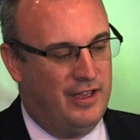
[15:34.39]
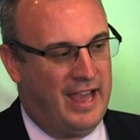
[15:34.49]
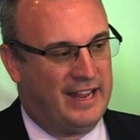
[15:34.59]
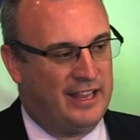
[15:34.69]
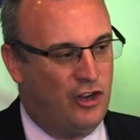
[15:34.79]

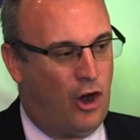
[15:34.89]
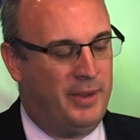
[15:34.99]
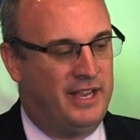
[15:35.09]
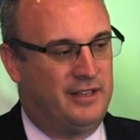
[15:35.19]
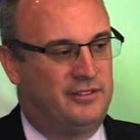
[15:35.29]

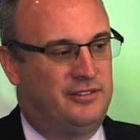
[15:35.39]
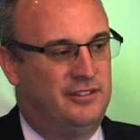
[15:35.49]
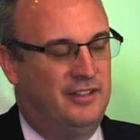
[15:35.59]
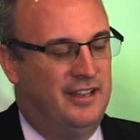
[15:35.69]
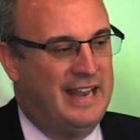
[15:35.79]

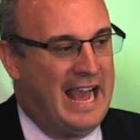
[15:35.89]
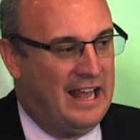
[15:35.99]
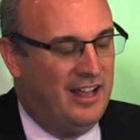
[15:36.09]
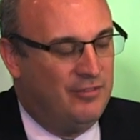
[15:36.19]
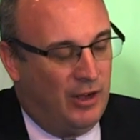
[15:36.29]
economics and
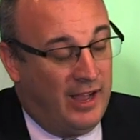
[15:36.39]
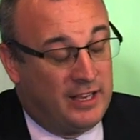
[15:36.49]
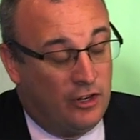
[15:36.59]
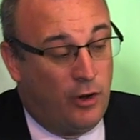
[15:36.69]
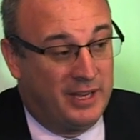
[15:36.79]

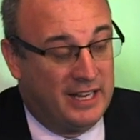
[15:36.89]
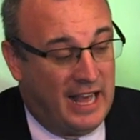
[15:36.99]
economic